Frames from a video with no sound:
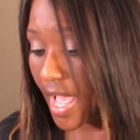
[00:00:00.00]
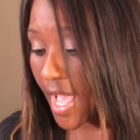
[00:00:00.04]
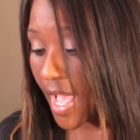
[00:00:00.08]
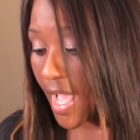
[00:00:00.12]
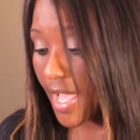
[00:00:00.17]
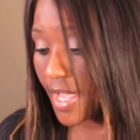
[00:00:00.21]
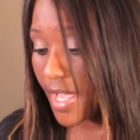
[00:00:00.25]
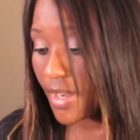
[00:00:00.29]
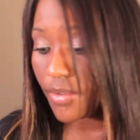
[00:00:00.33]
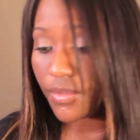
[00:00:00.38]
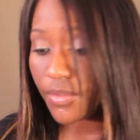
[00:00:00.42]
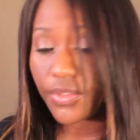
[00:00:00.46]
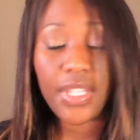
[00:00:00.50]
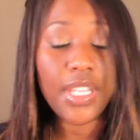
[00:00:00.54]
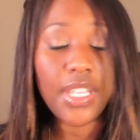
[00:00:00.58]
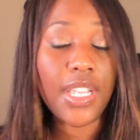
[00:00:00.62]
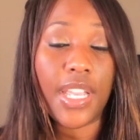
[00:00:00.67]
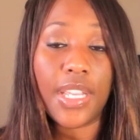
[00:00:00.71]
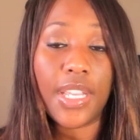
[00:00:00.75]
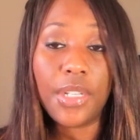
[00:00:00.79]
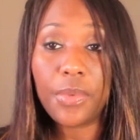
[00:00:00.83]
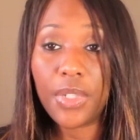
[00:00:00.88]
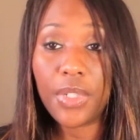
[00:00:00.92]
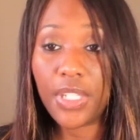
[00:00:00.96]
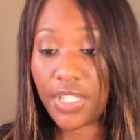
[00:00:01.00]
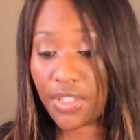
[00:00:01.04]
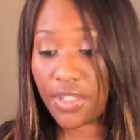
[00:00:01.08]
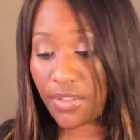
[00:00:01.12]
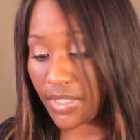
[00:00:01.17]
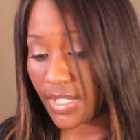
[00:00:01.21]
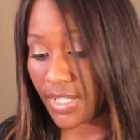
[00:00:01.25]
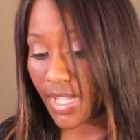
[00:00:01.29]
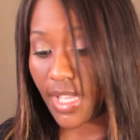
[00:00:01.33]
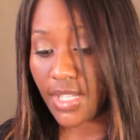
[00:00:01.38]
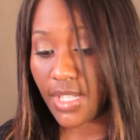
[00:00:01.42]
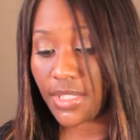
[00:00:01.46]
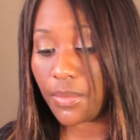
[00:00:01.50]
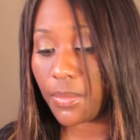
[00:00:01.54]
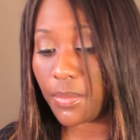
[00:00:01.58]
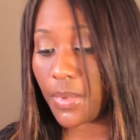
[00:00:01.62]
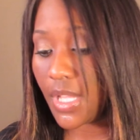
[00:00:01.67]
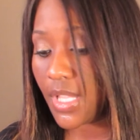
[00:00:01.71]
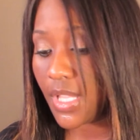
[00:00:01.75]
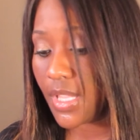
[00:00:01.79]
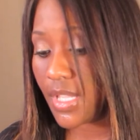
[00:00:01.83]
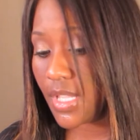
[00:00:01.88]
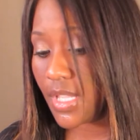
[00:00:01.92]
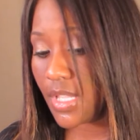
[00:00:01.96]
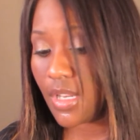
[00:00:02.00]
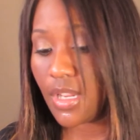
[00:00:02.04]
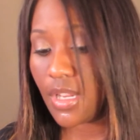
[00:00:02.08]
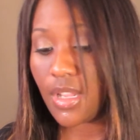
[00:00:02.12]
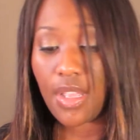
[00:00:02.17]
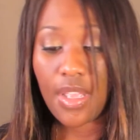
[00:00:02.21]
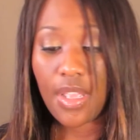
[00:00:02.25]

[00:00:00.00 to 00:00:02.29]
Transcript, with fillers: I don't think I'd want to use it as a wallet